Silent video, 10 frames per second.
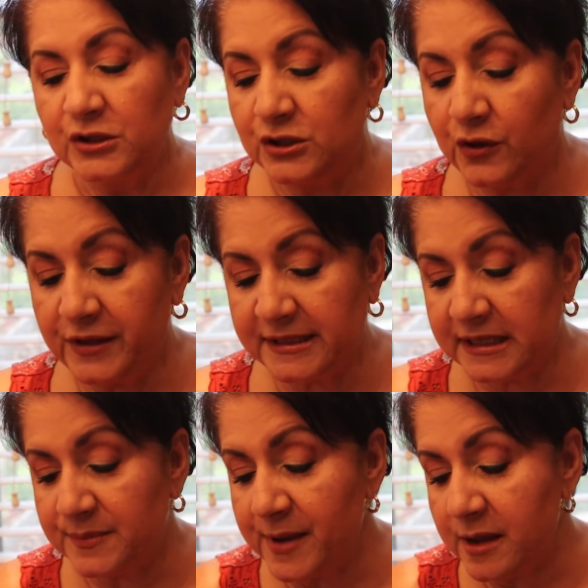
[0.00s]
So
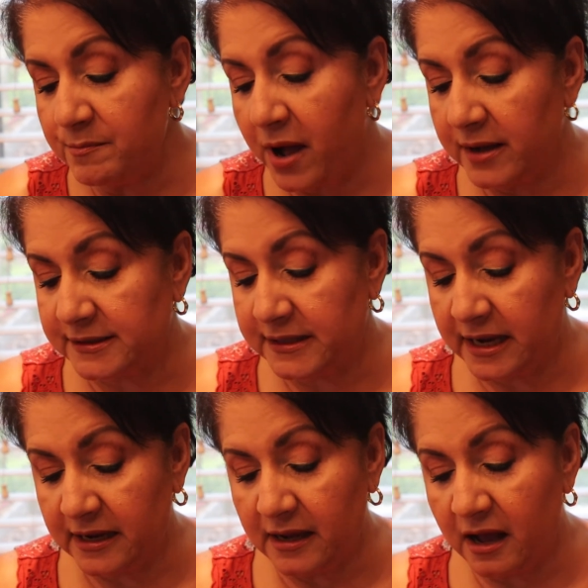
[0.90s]
this is my
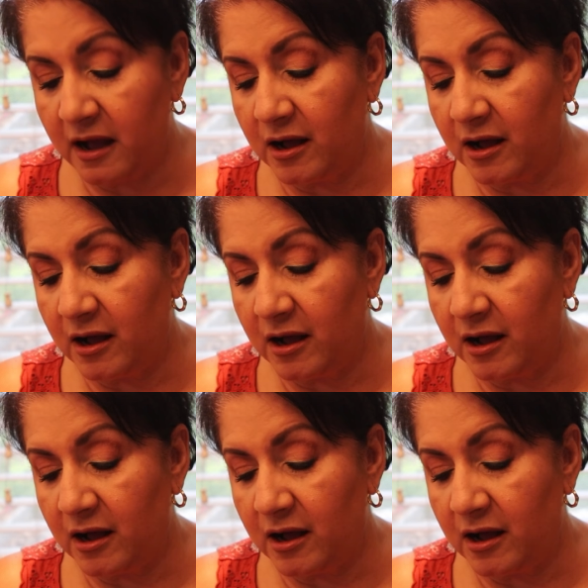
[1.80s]
unboxing.